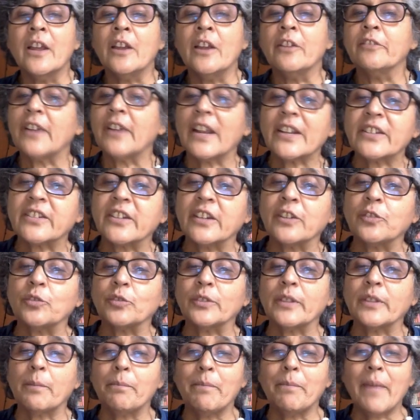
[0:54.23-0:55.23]
rushed into
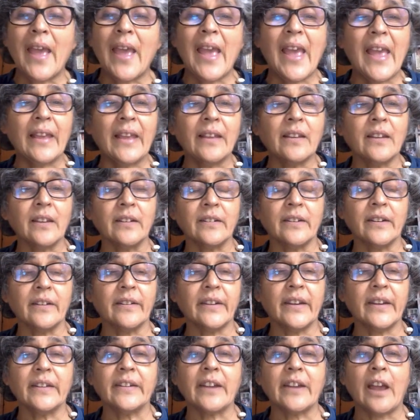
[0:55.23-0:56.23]
the bank and
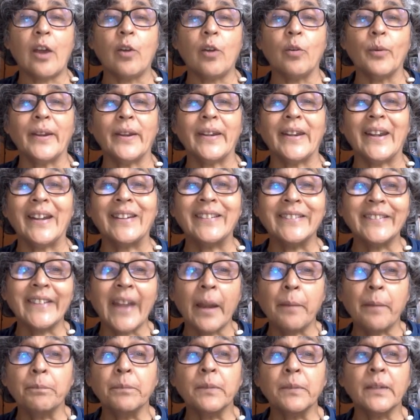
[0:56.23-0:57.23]
narrate how an
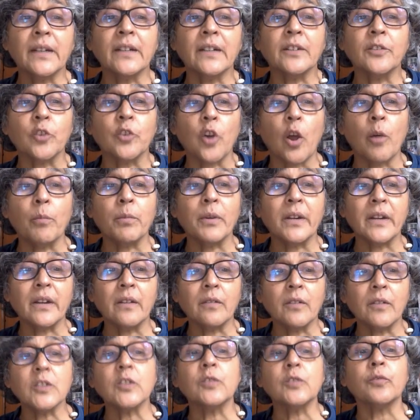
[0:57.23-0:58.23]
attempted robbery
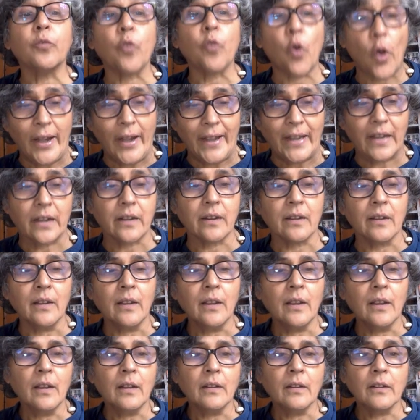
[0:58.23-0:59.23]
was foiled.
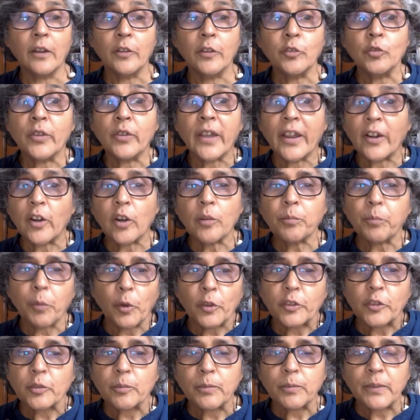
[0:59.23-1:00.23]
Now, you cannot
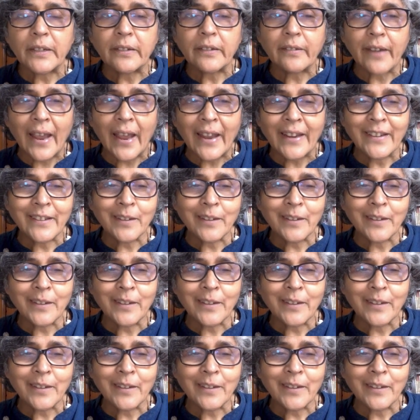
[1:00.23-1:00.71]
possibly write